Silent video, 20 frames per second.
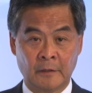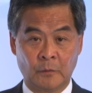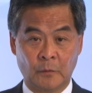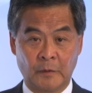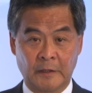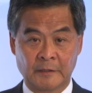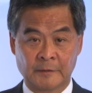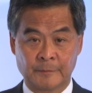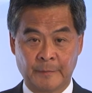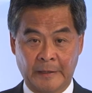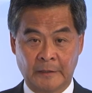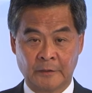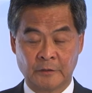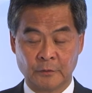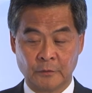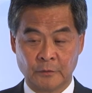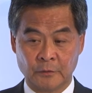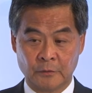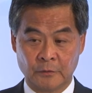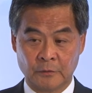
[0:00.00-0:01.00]
We expect
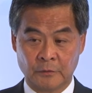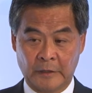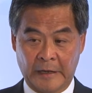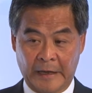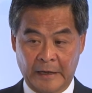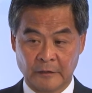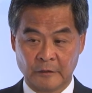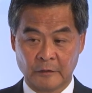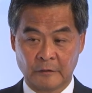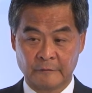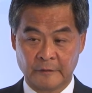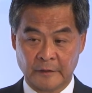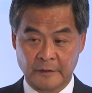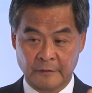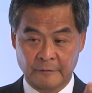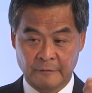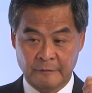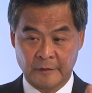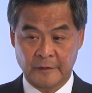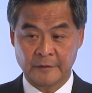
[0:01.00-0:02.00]
to hand over
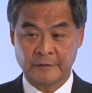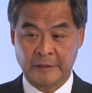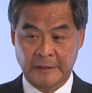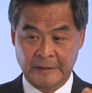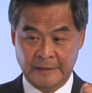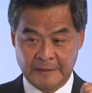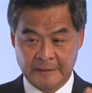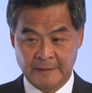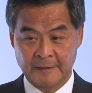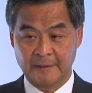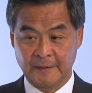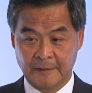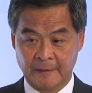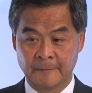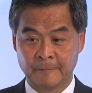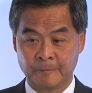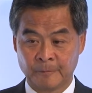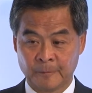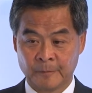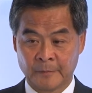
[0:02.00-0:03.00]
the first key
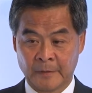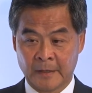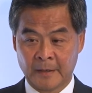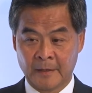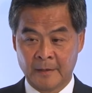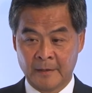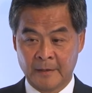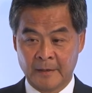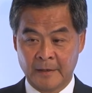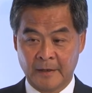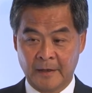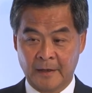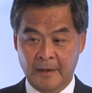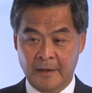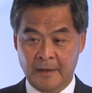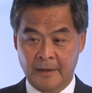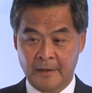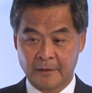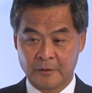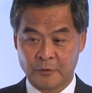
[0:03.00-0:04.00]

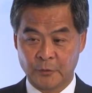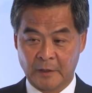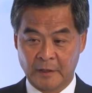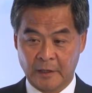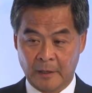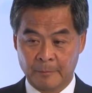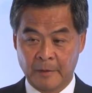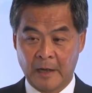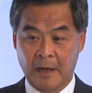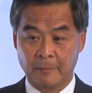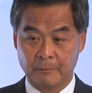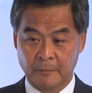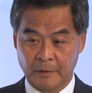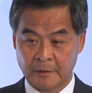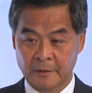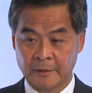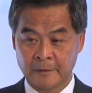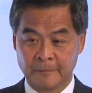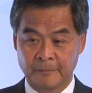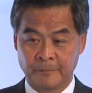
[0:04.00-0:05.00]
to an
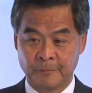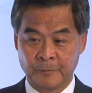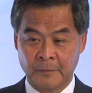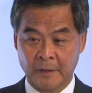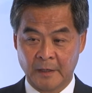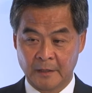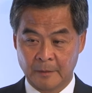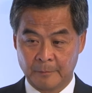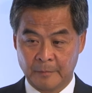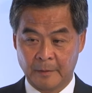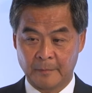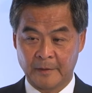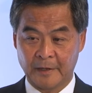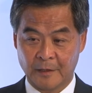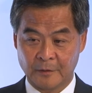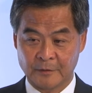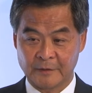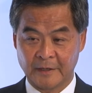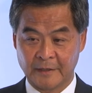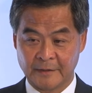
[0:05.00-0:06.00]
apartment in a public
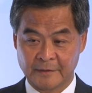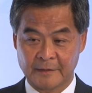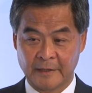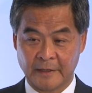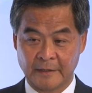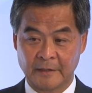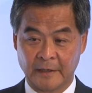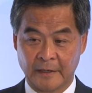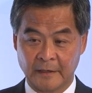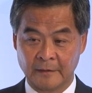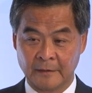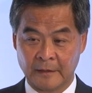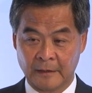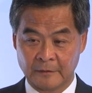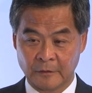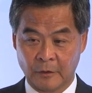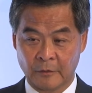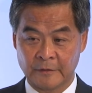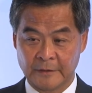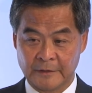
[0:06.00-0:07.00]
housing estate in
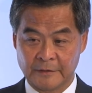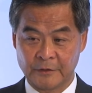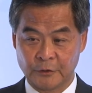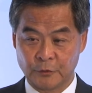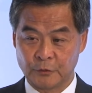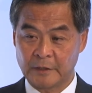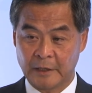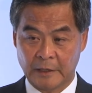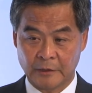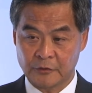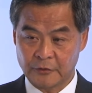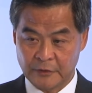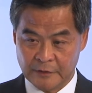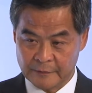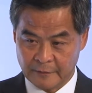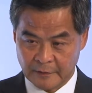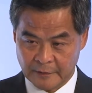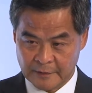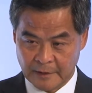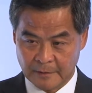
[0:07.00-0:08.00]
Northeast New Territories,
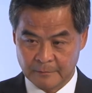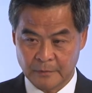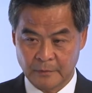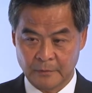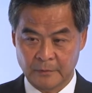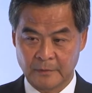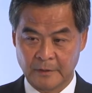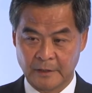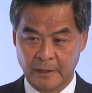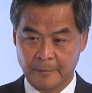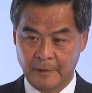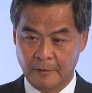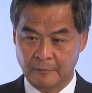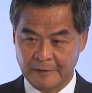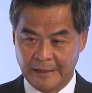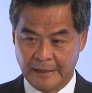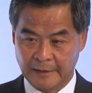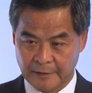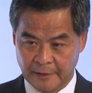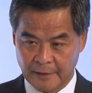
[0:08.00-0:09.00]
for example, in about
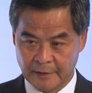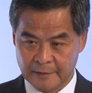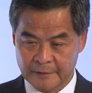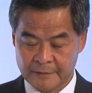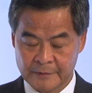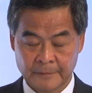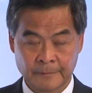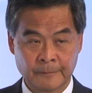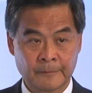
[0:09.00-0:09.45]
9 years.